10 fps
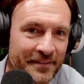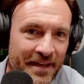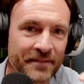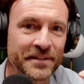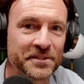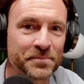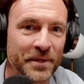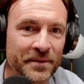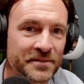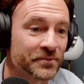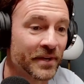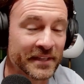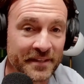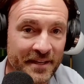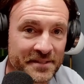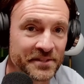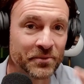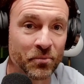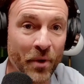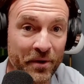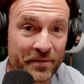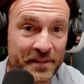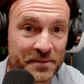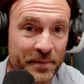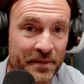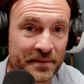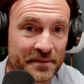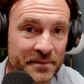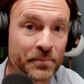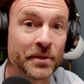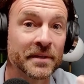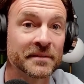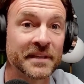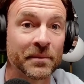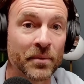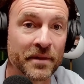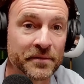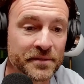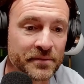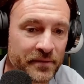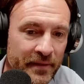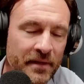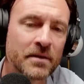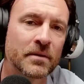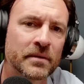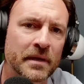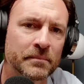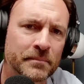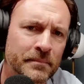had the experience, you recognize, you're aware of the experience, you breathe, take a breath or two, and you're like, oh, okay,